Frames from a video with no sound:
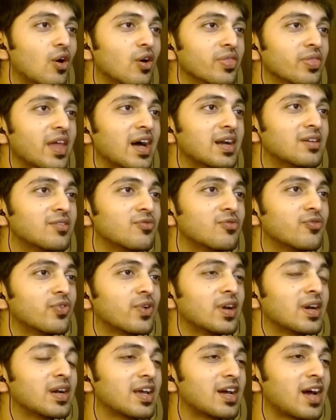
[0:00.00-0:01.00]
on that
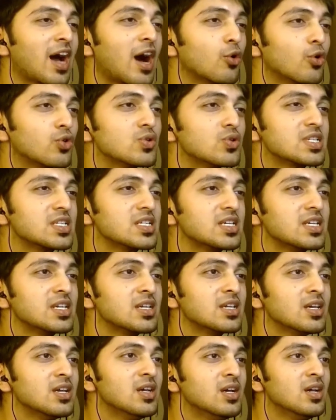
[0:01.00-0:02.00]
front? Like how do you
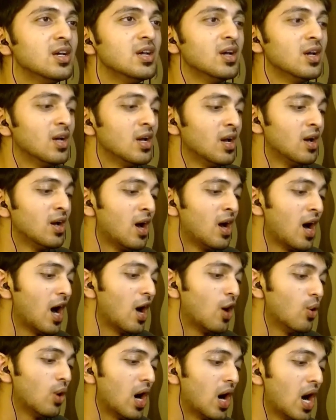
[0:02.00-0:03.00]
see
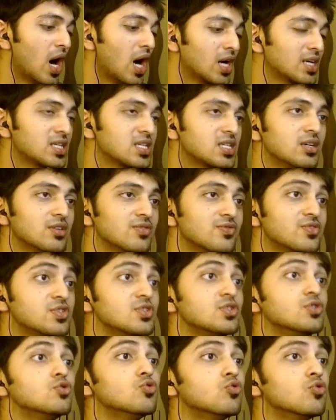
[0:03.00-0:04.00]
how art serves
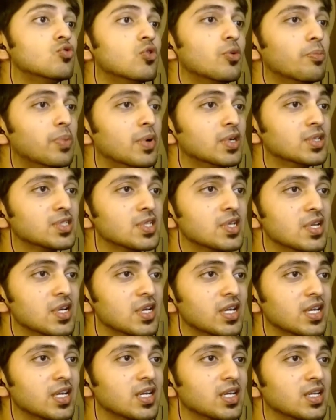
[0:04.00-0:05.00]
you
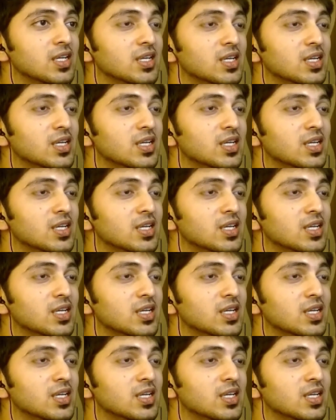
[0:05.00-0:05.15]
personally?